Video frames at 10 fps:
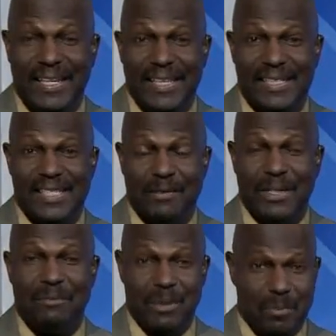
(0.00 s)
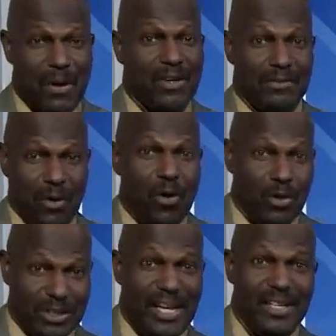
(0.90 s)
Yeah, Stephen, I've been a part of
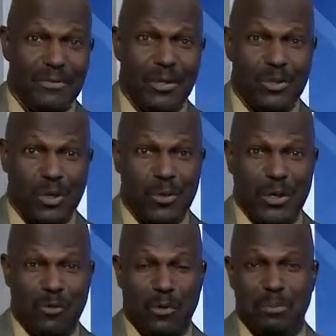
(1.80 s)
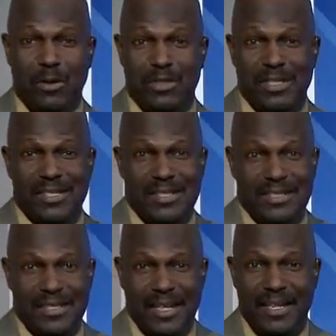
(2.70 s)
all 10 of those ODU football
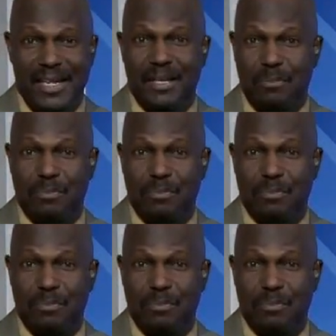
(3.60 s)
seasons, and it,